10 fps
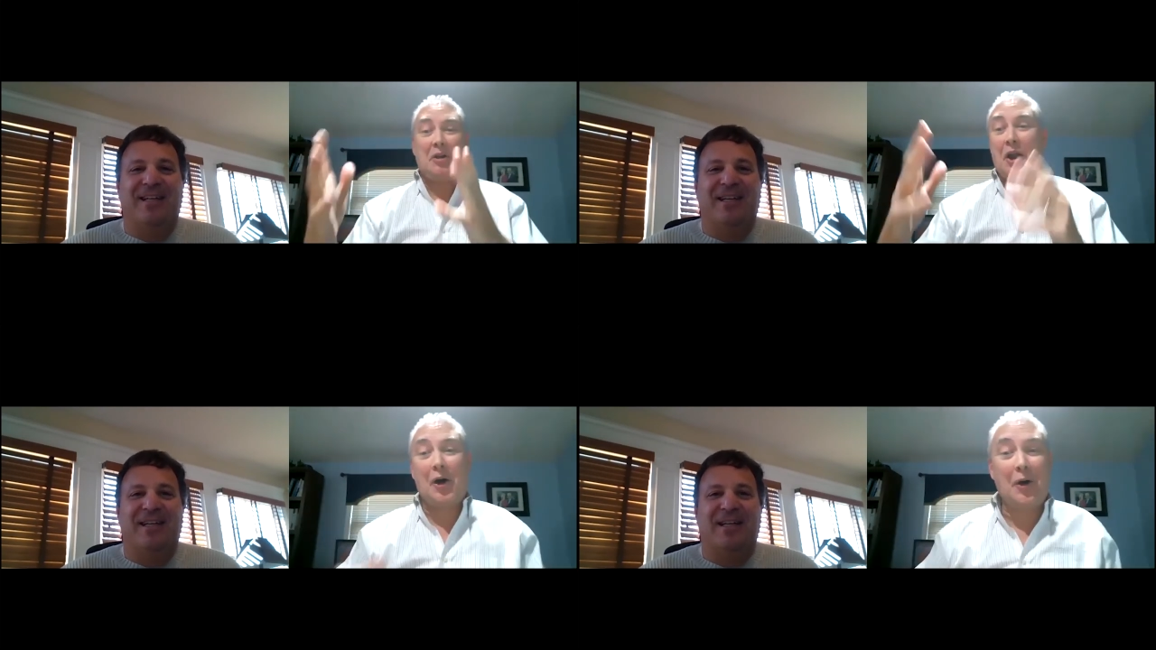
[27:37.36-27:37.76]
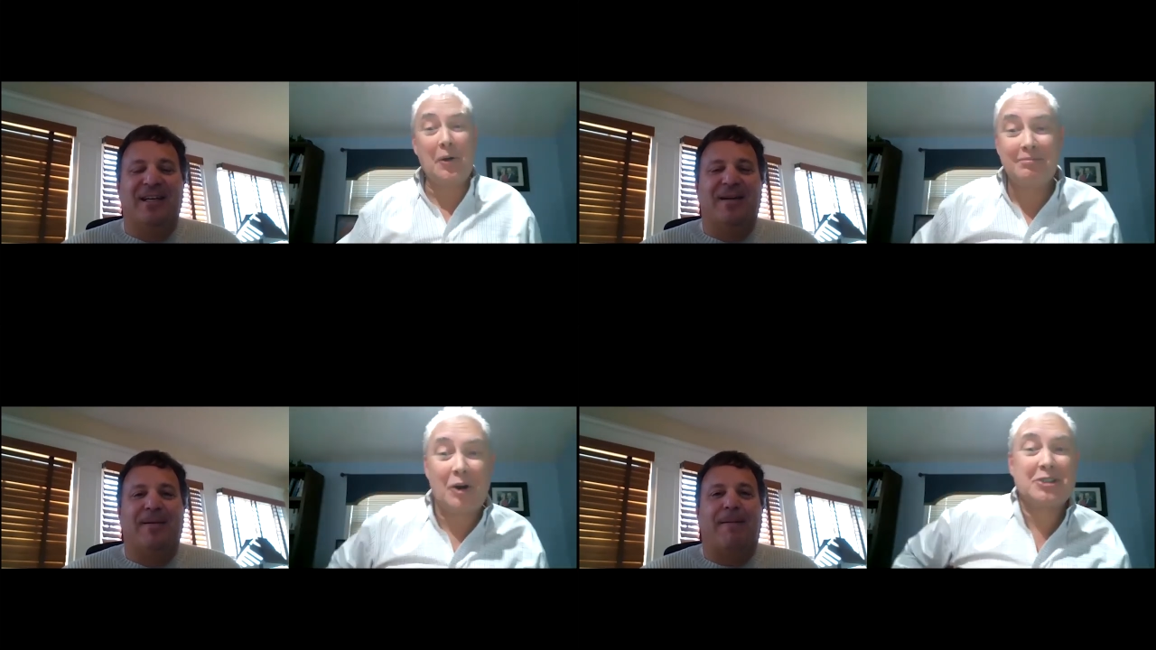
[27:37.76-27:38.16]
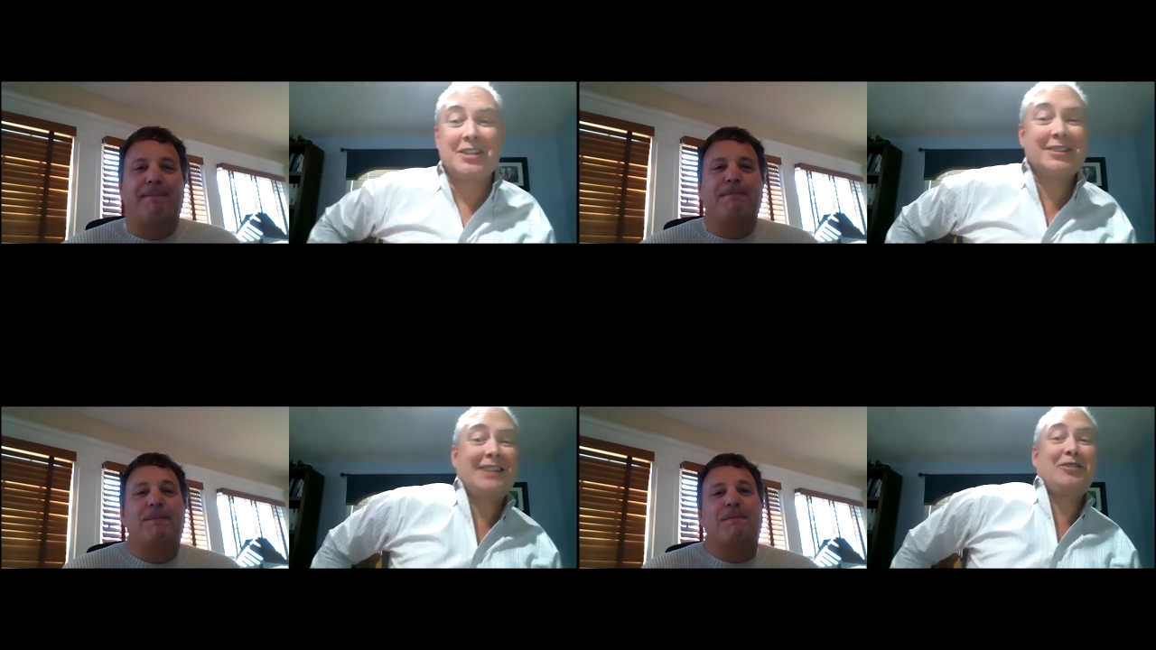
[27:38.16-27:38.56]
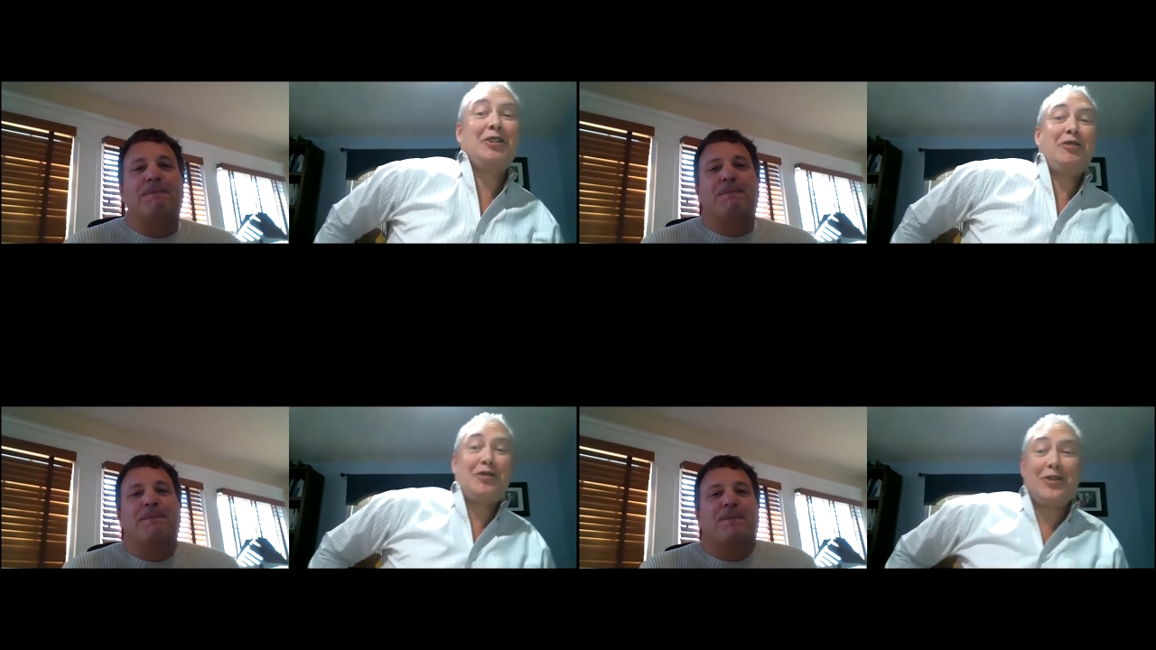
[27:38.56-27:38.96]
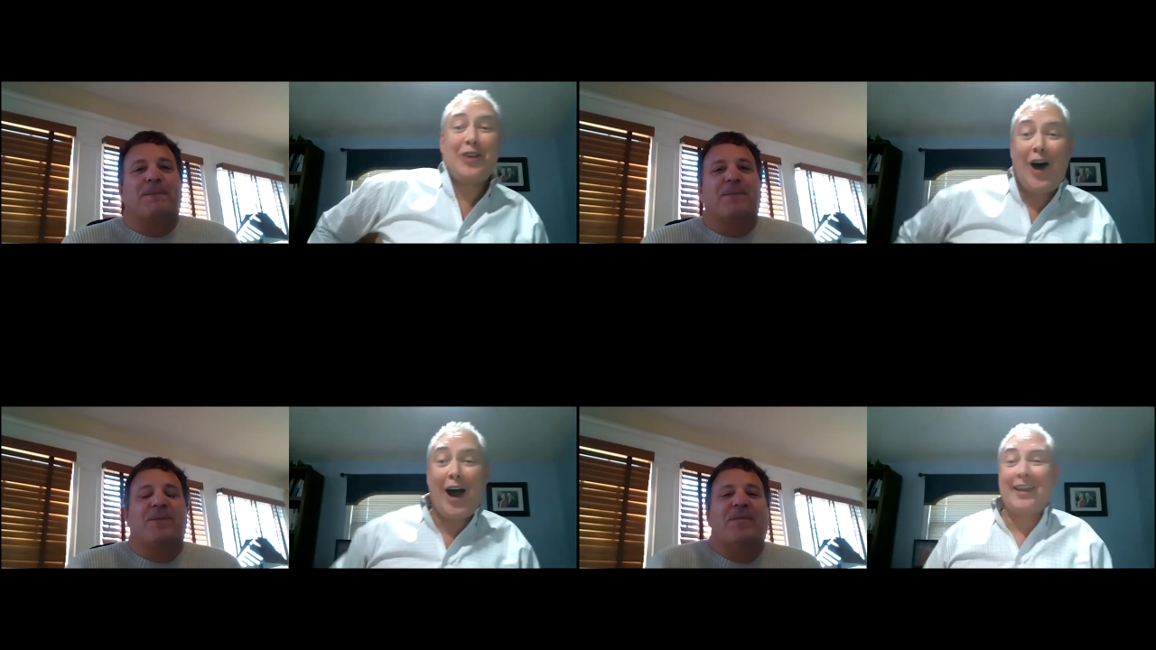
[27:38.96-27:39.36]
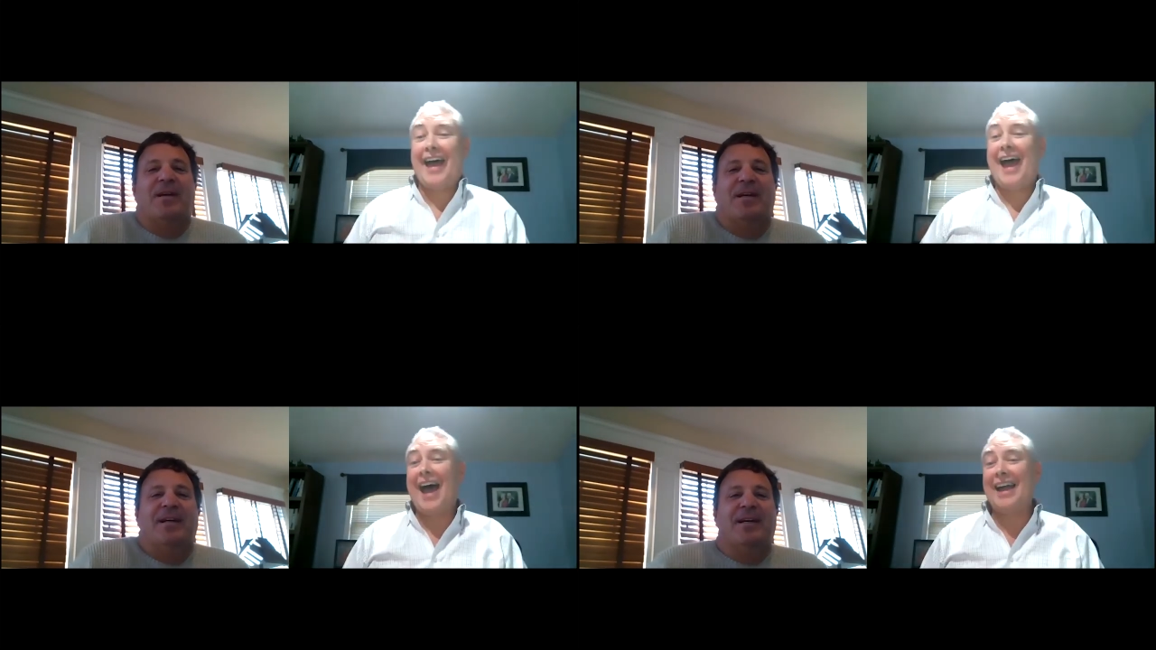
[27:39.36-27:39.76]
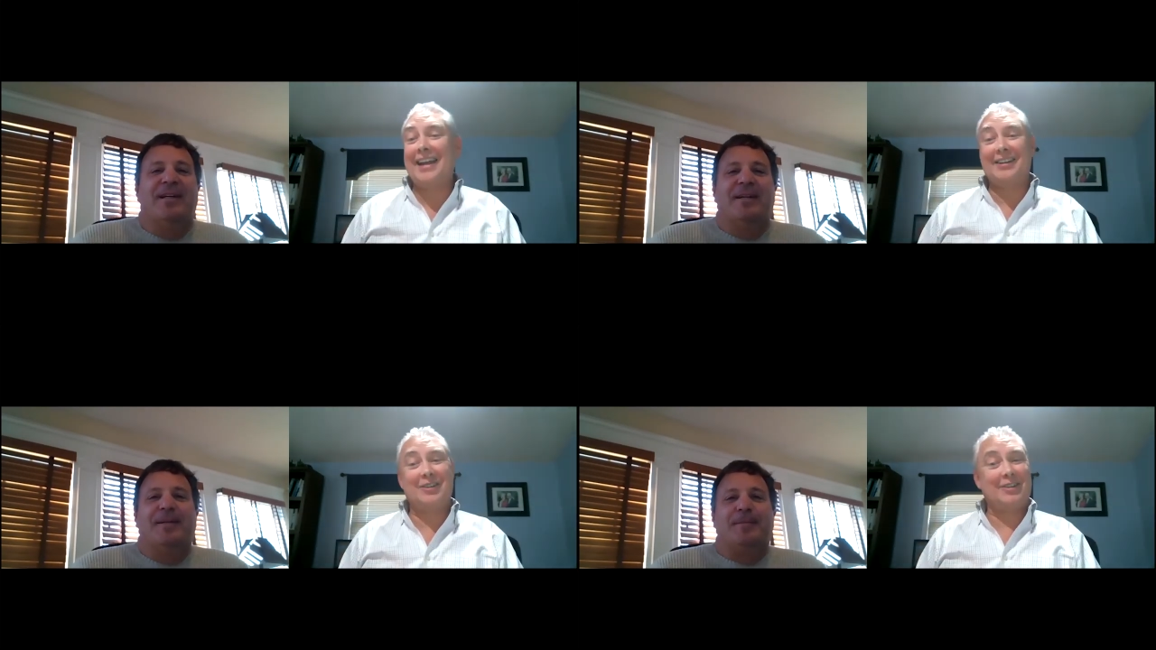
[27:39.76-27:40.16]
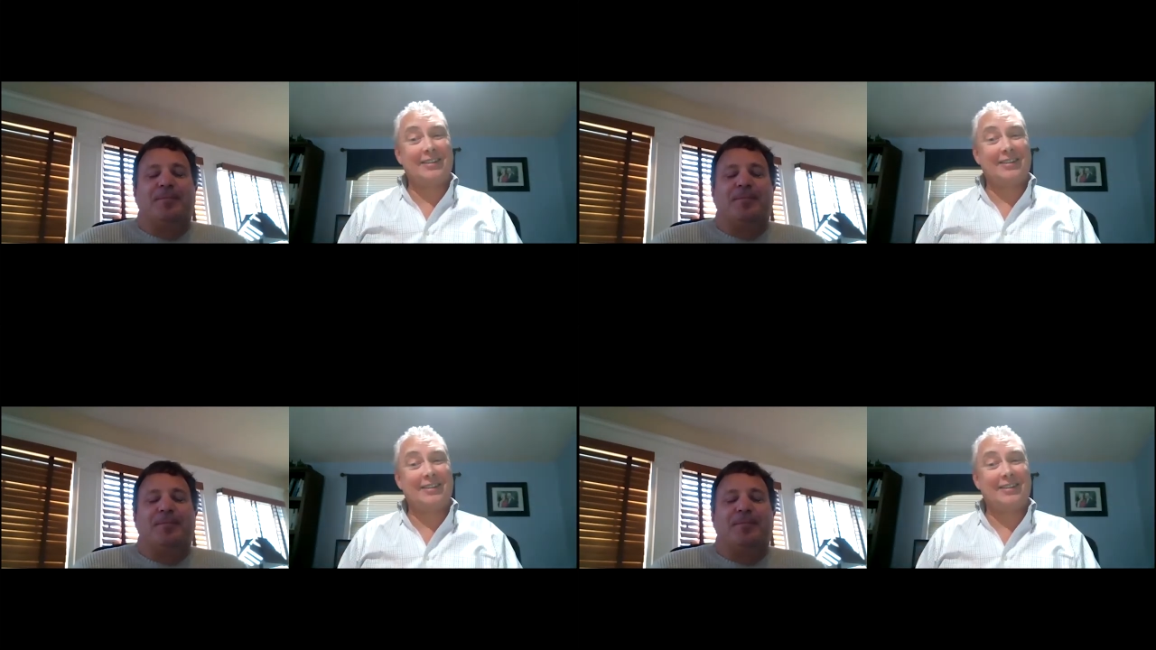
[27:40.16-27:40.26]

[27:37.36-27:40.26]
Speaker 1: you know, most of us never thought of that and you're